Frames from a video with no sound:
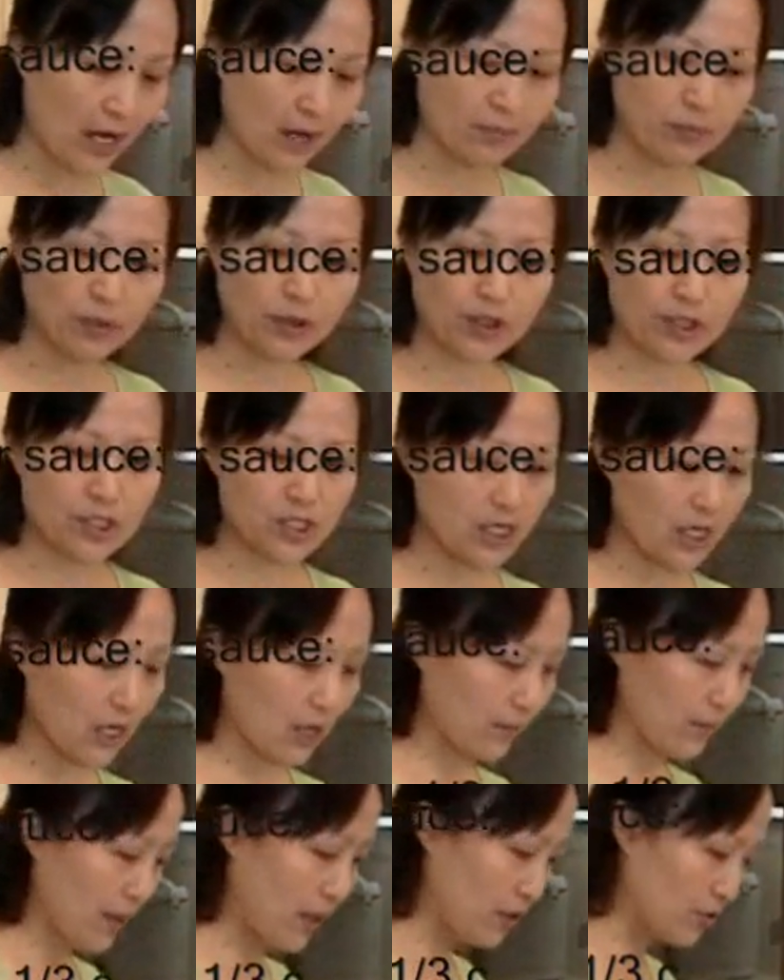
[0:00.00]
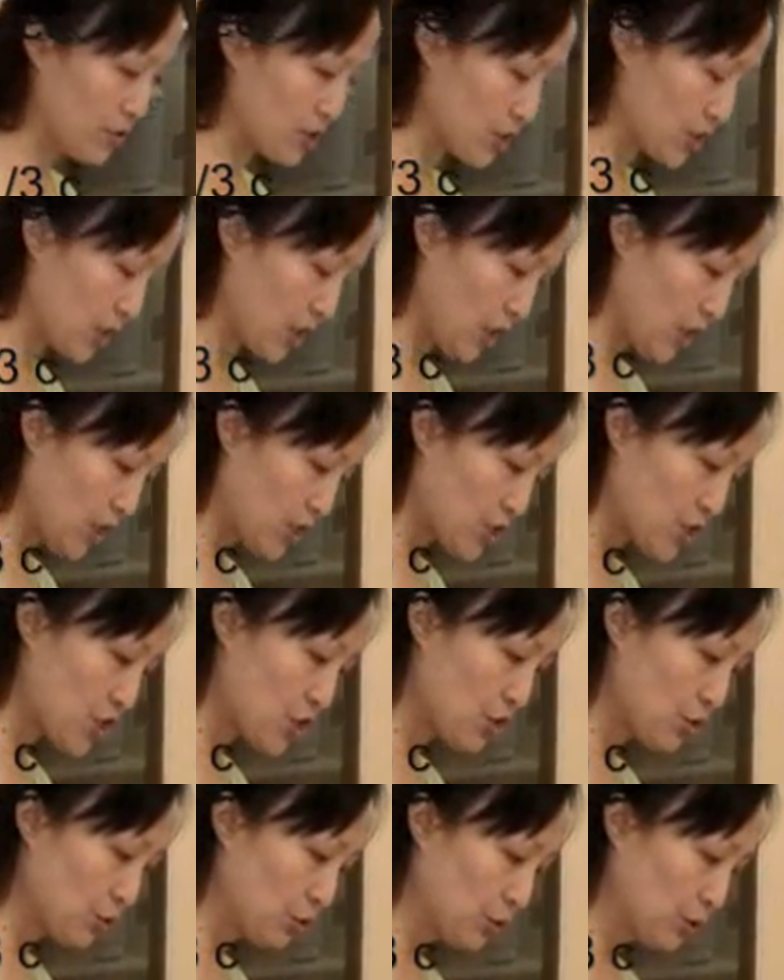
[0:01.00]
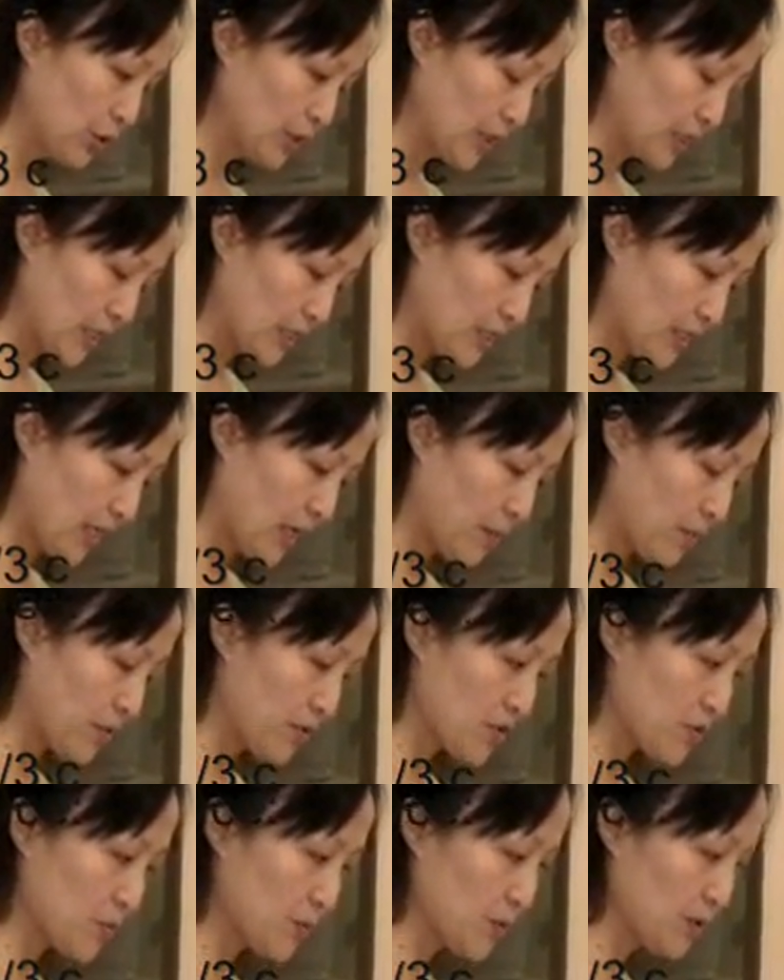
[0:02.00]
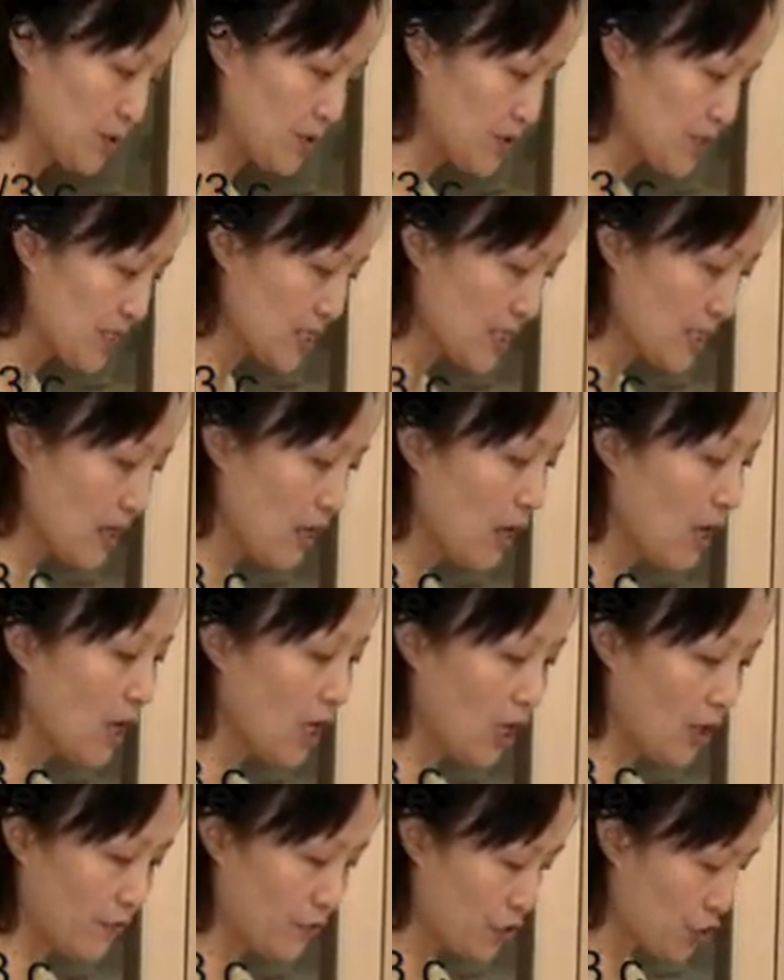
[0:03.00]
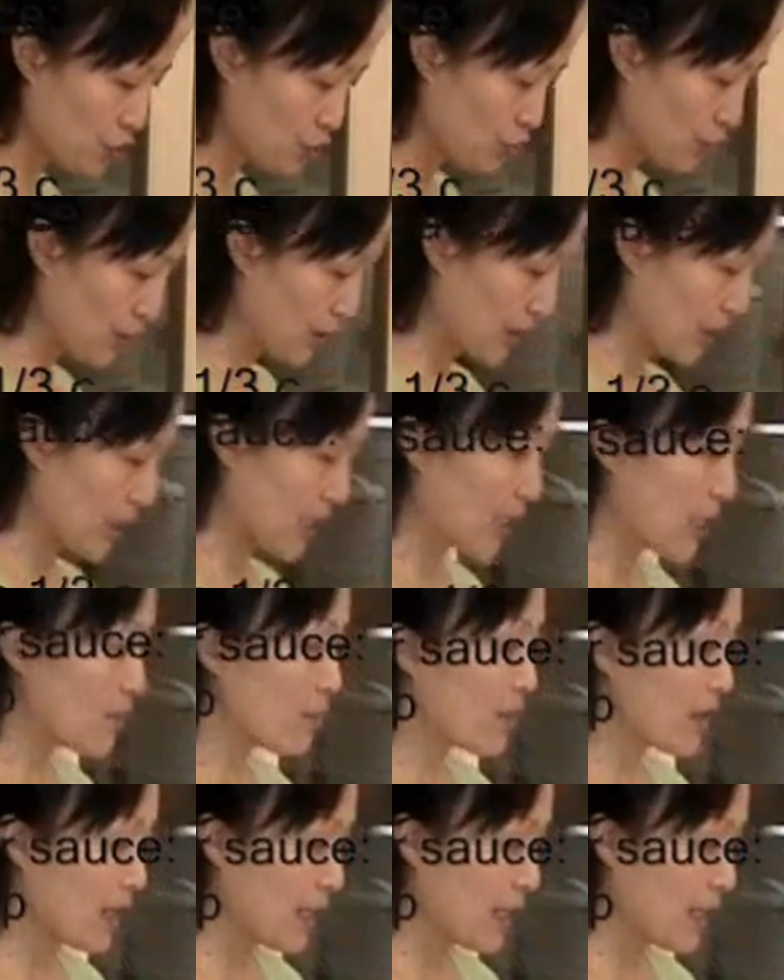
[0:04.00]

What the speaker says: I put about 2 tablespoons of sugar